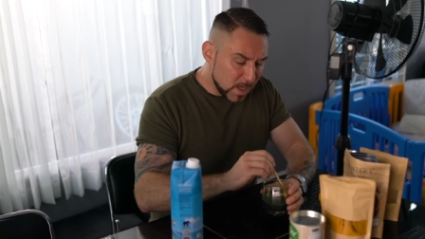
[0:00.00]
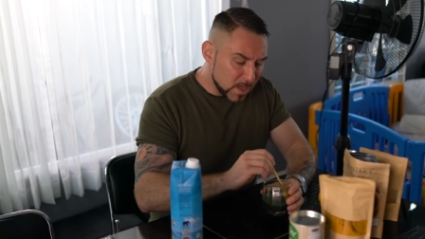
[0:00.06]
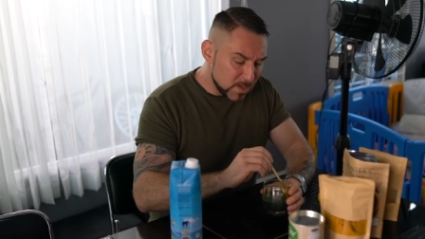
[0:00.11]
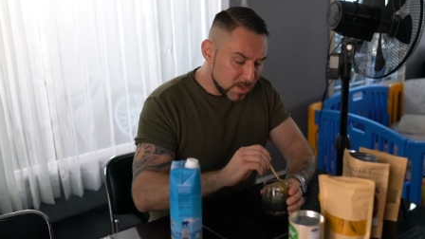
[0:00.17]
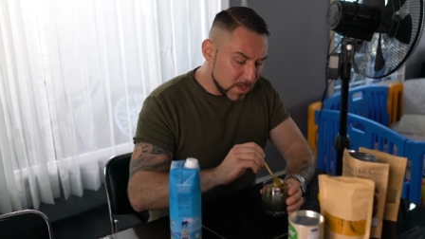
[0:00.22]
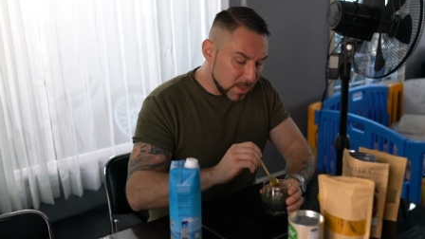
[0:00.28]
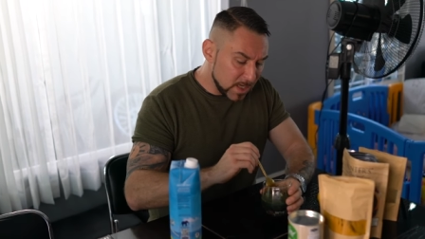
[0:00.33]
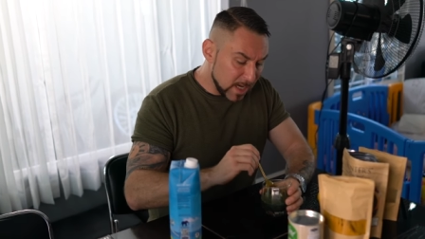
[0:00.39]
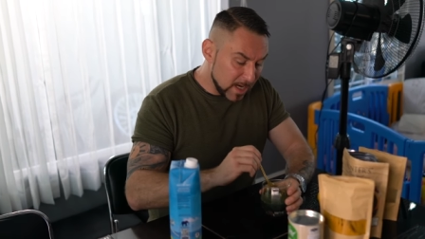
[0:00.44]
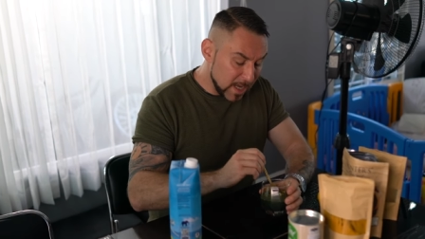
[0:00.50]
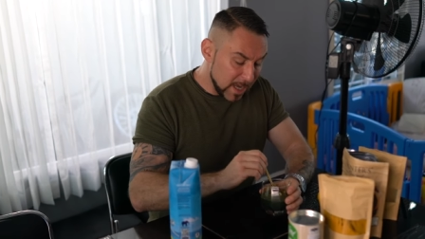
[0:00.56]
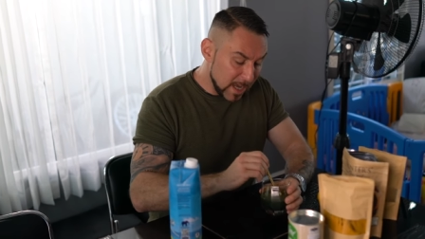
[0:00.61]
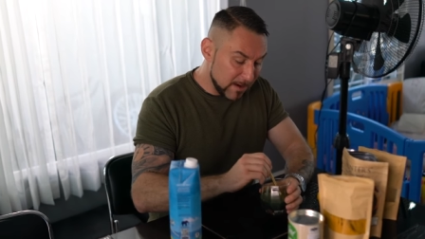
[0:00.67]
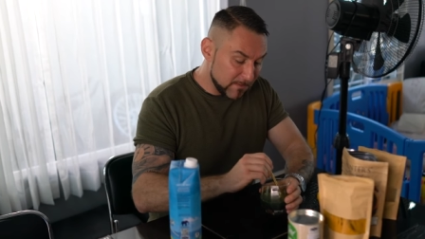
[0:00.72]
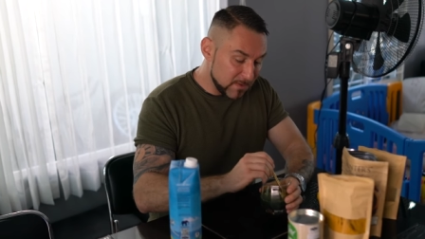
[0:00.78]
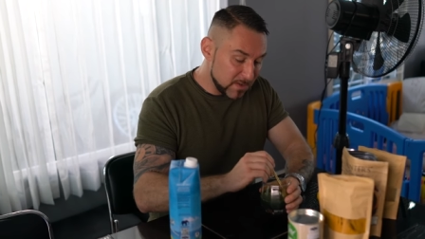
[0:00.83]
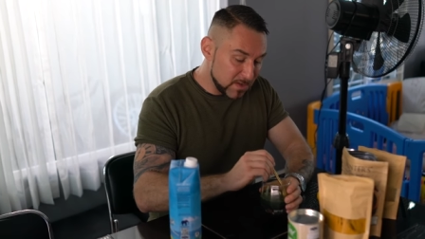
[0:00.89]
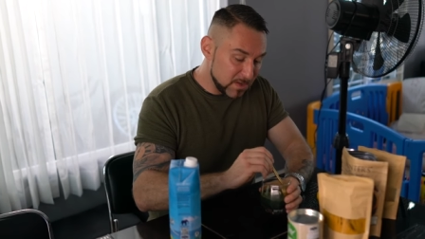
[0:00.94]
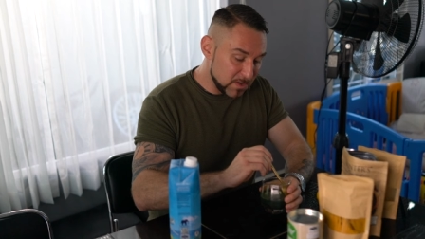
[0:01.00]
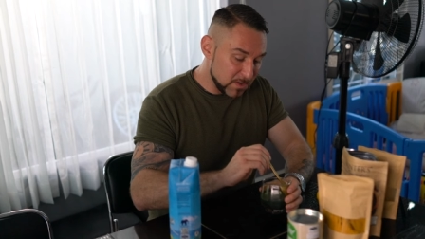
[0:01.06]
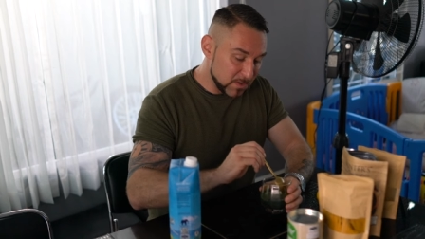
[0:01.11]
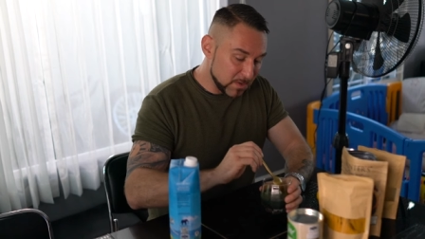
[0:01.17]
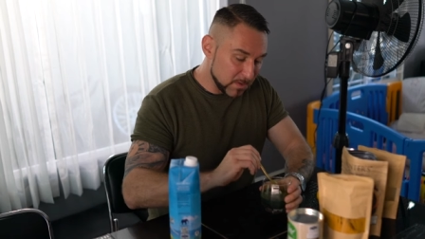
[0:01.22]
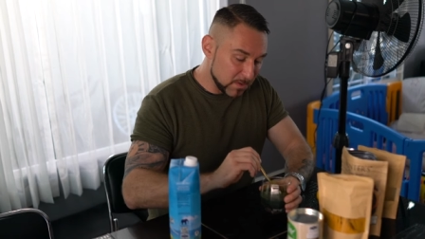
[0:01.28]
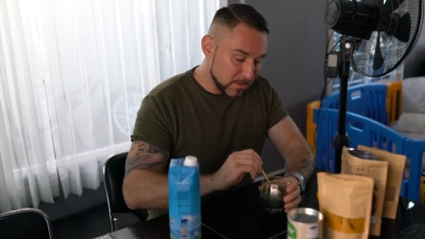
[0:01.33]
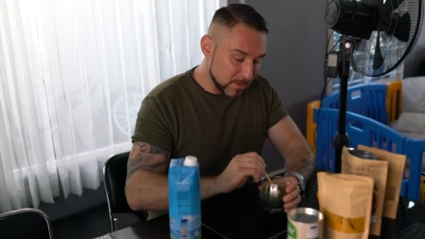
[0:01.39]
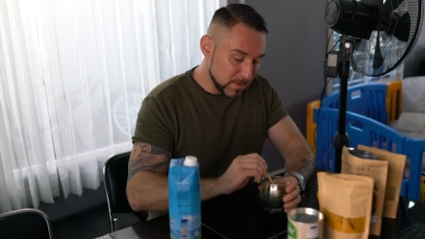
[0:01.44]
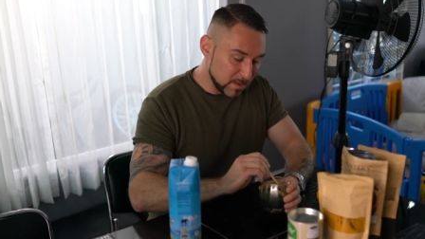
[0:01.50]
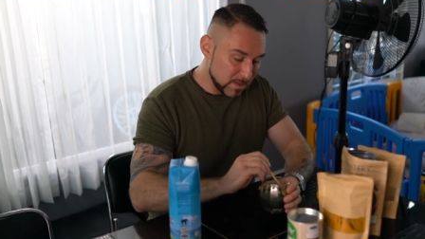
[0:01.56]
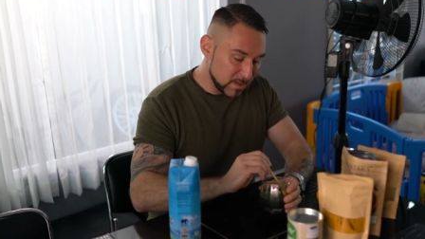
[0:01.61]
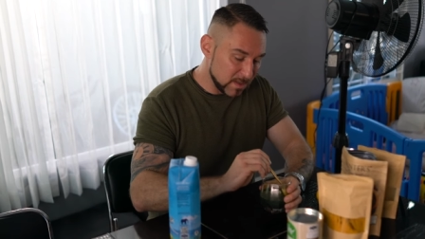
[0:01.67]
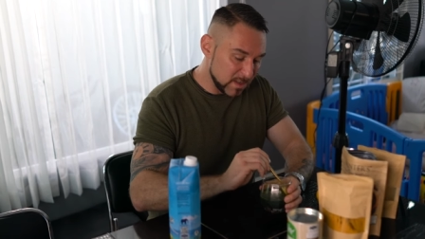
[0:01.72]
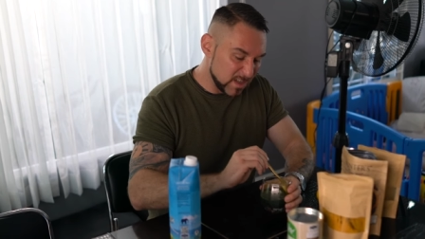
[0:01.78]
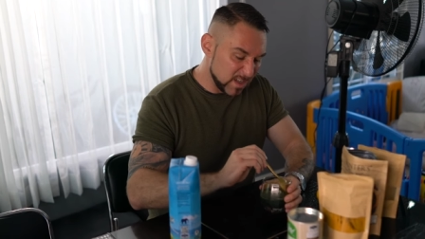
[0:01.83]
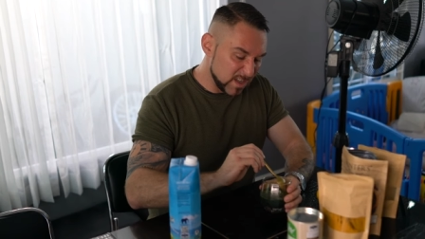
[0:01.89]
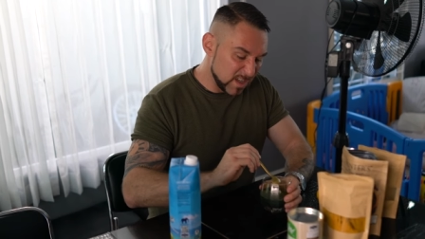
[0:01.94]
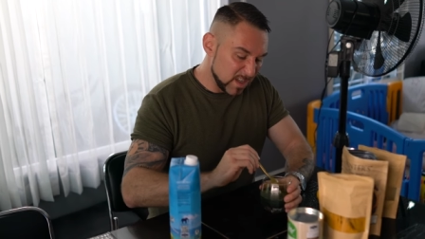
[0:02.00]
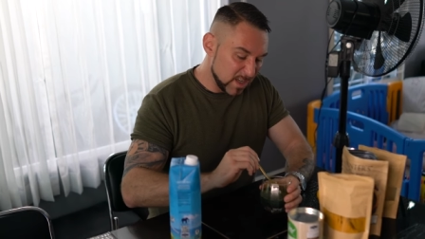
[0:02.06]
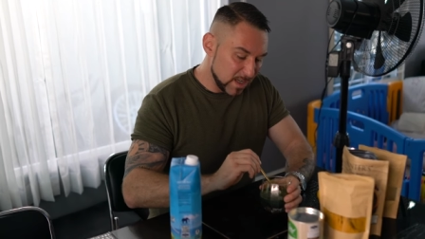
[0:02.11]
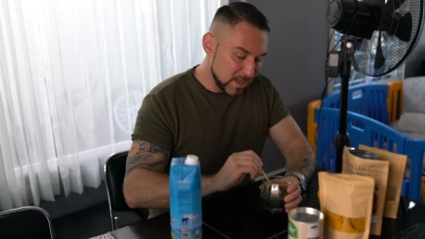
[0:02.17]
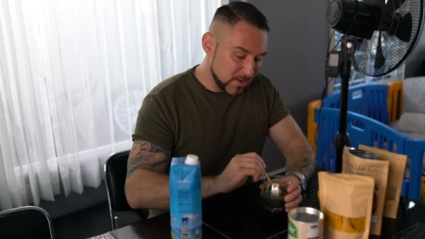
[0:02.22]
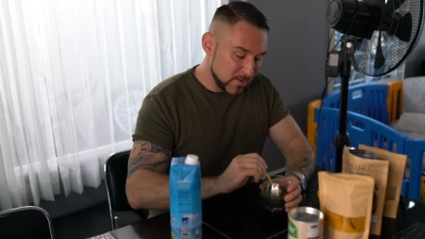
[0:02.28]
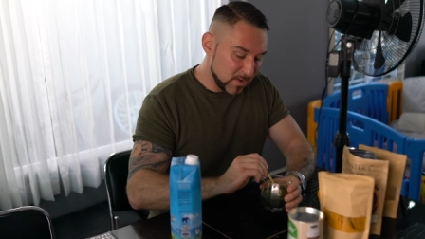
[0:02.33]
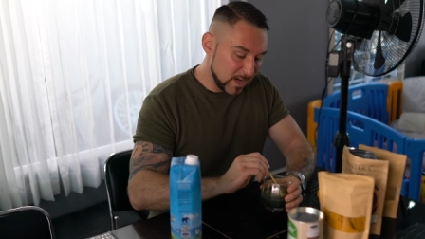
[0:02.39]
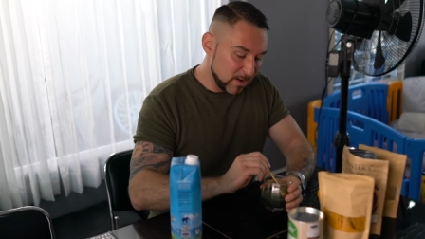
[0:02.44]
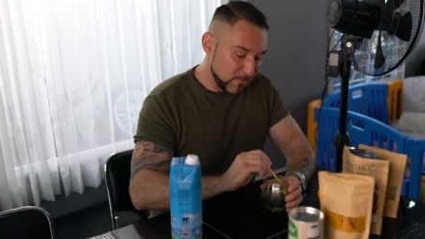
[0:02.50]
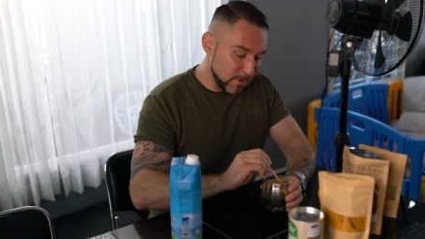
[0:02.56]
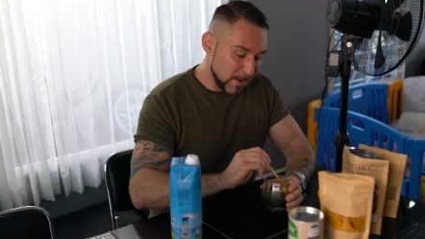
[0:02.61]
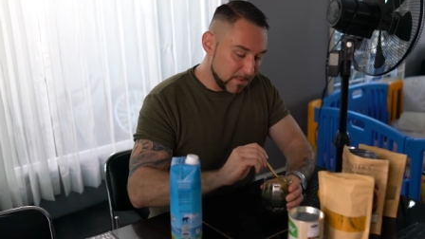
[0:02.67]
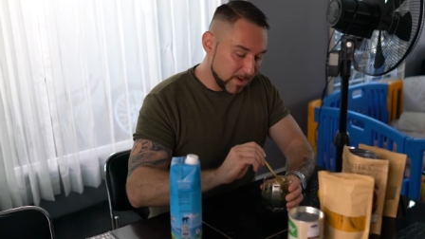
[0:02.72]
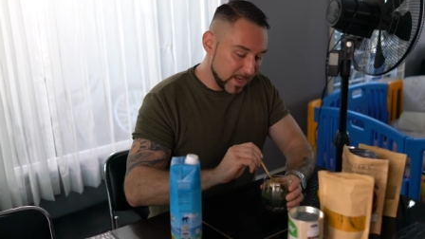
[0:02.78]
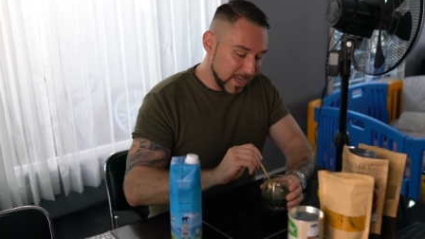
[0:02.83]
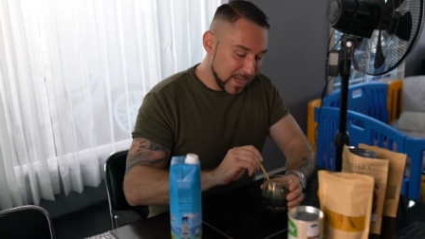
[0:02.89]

so you kind of have to try to rub it